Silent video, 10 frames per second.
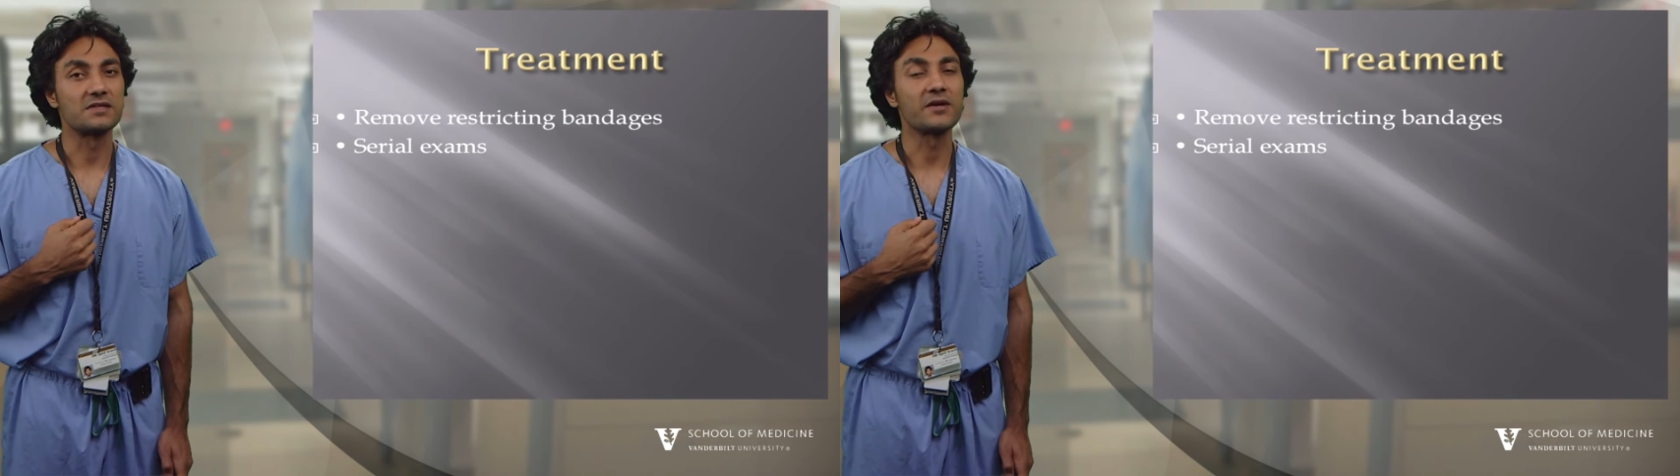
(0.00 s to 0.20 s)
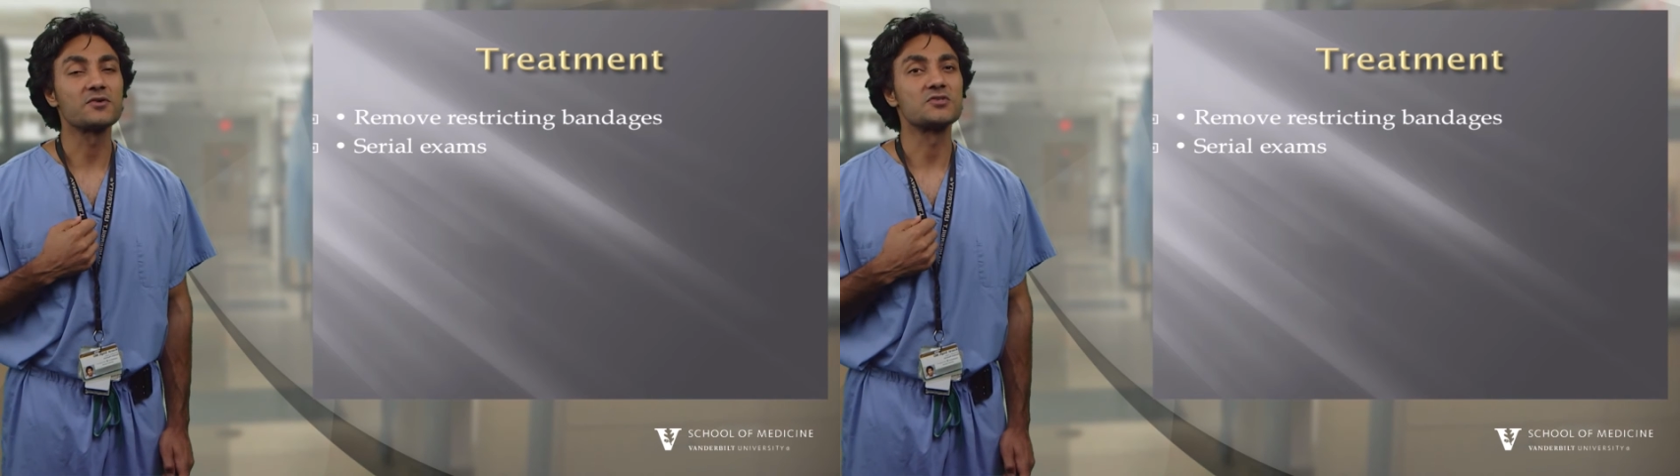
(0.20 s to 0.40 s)

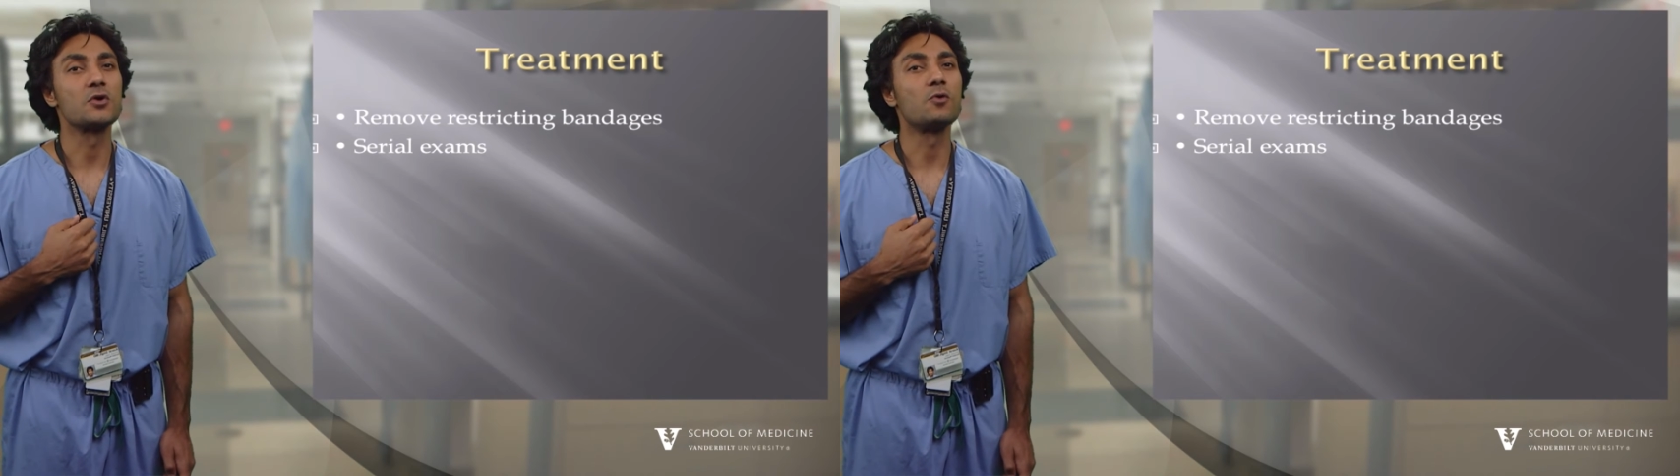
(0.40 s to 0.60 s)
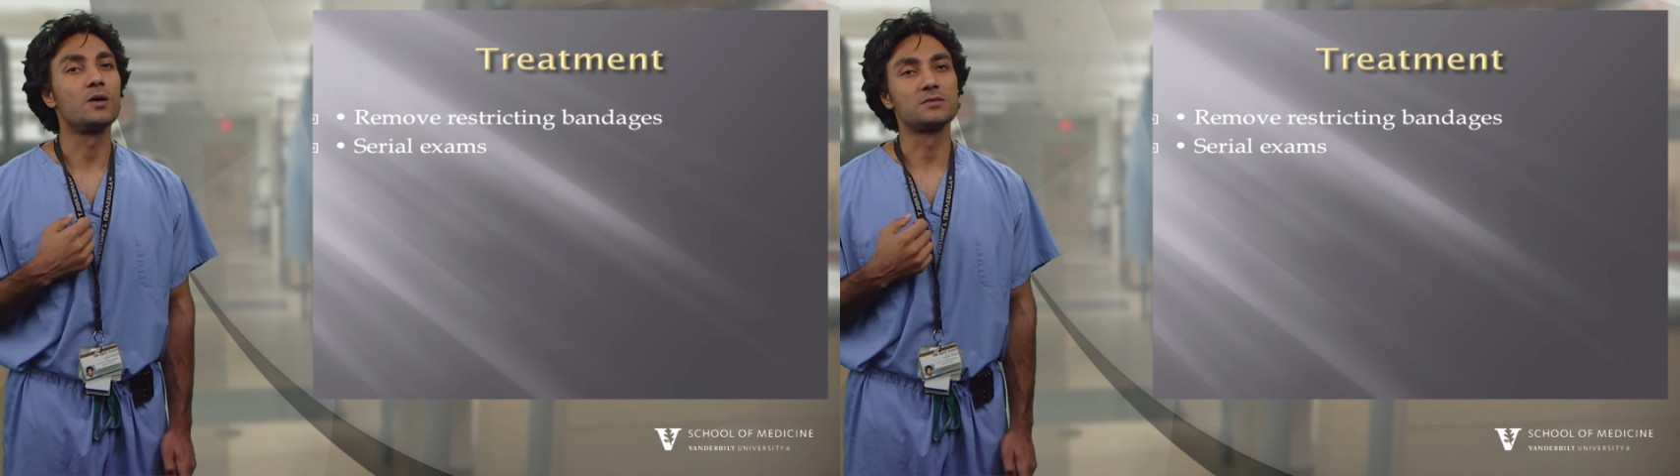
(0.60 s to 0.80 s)
there is
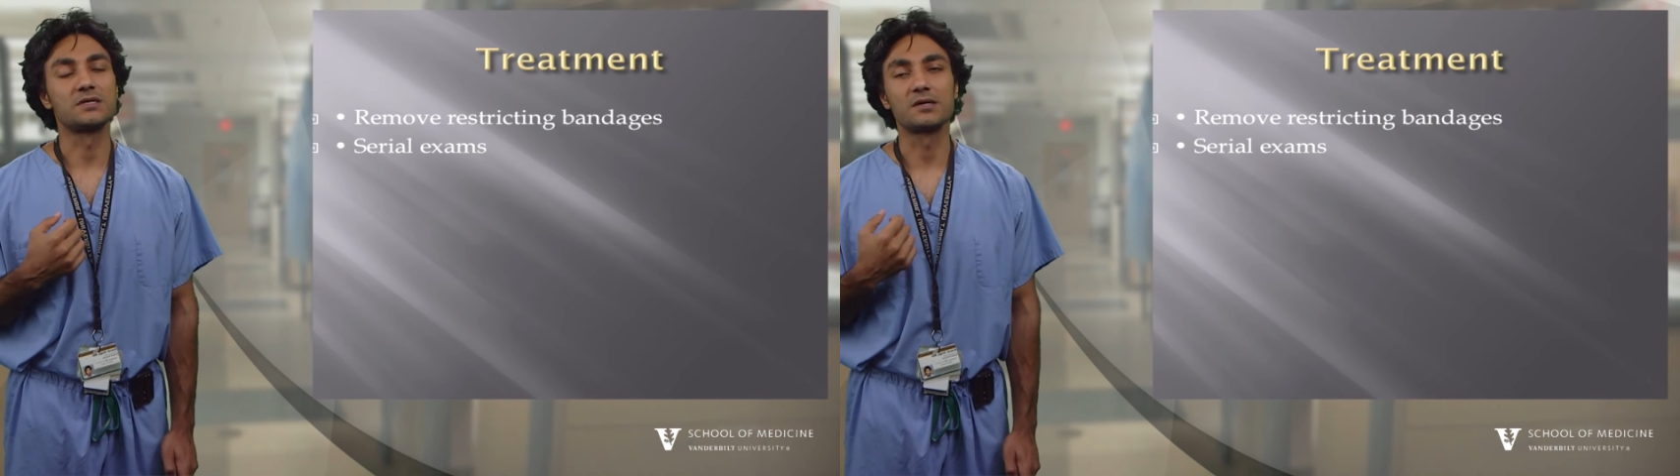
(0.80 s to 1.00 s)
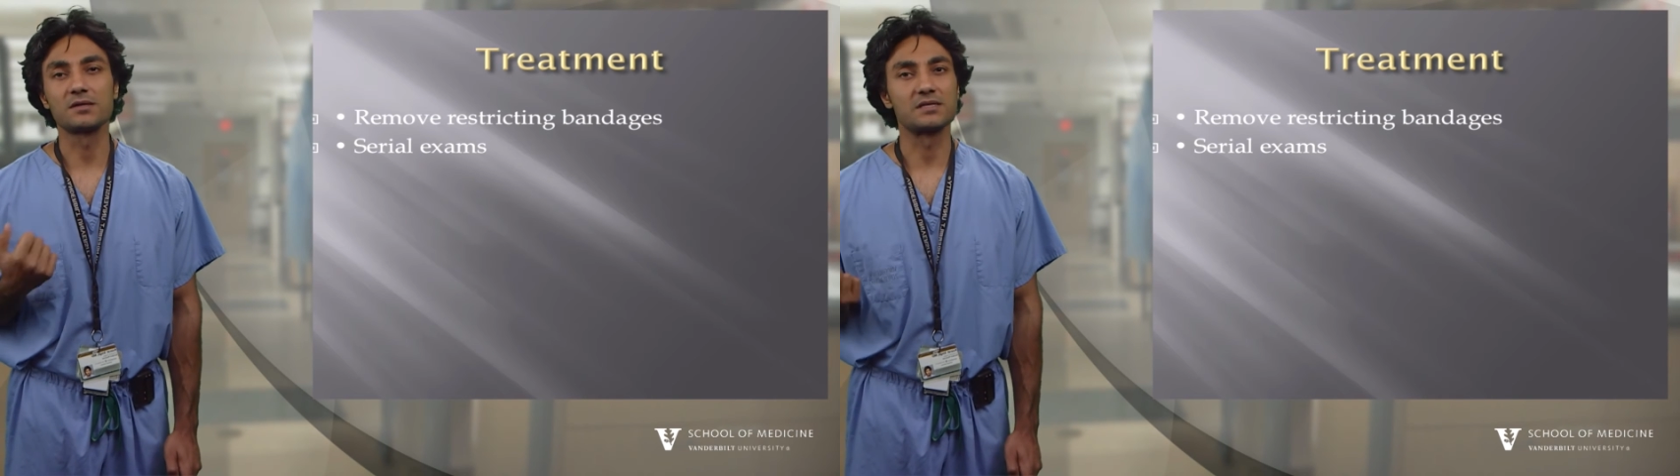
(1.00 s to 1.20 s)
no
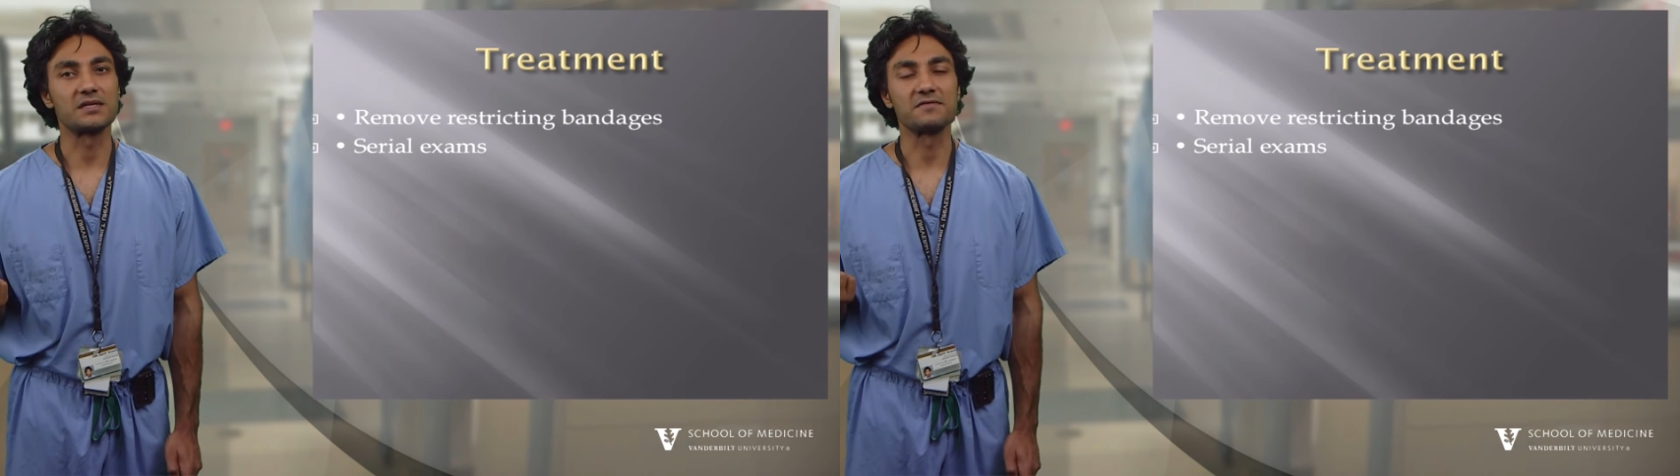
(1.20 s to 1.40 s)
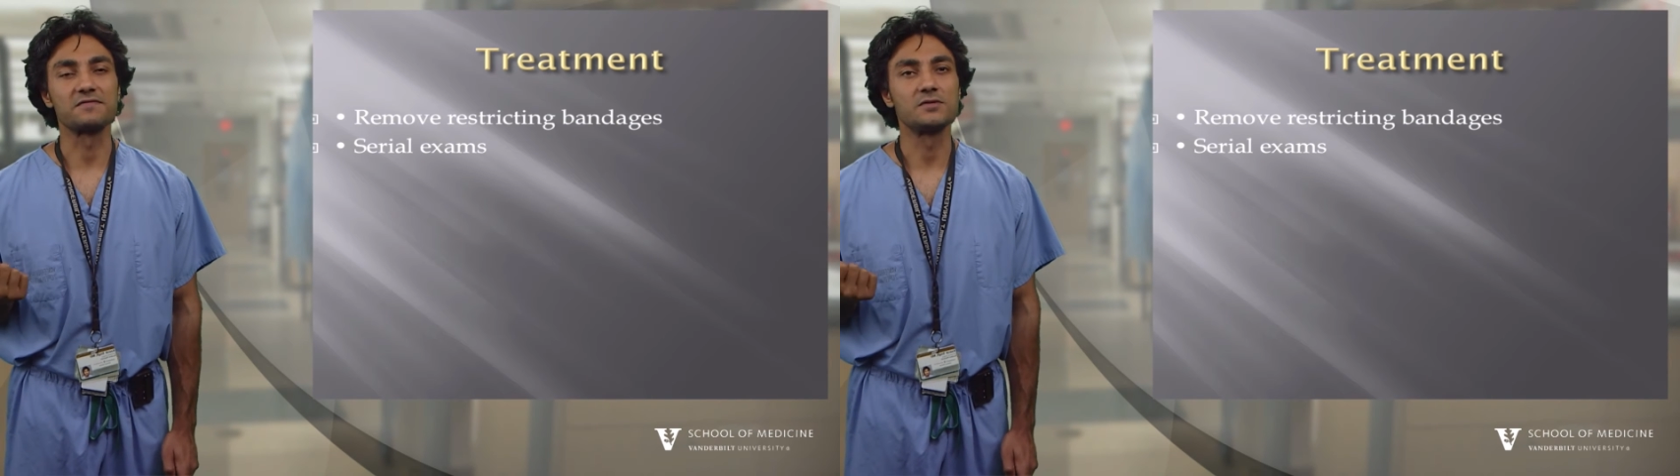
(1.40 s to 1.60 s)

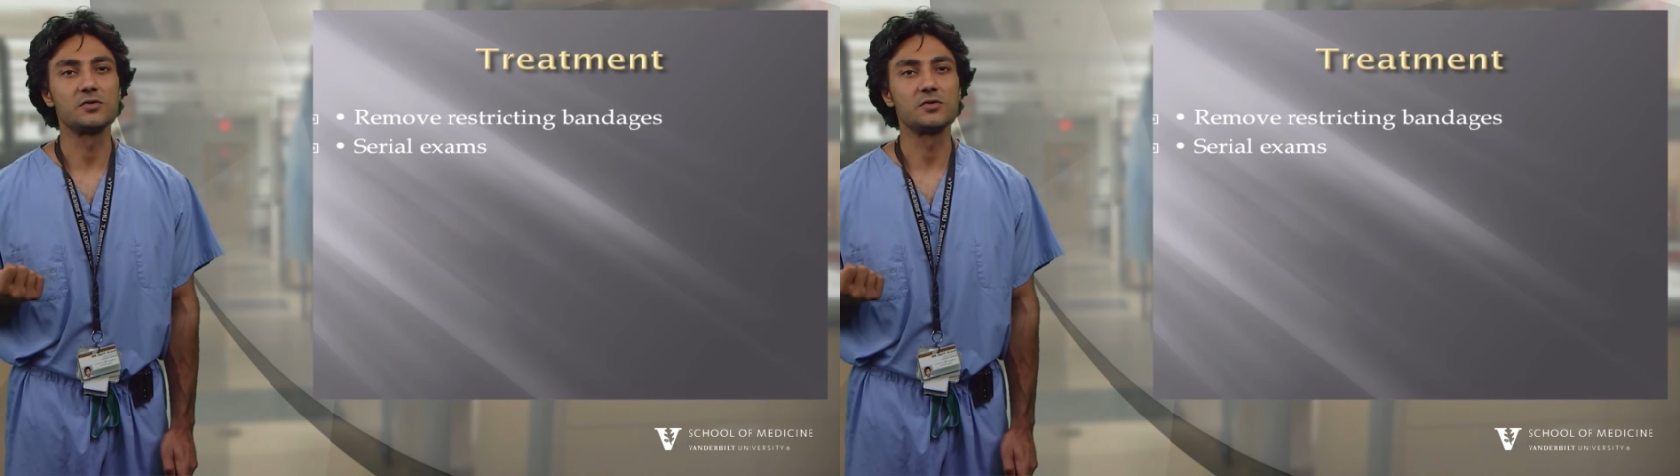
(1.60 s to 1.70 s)
alternative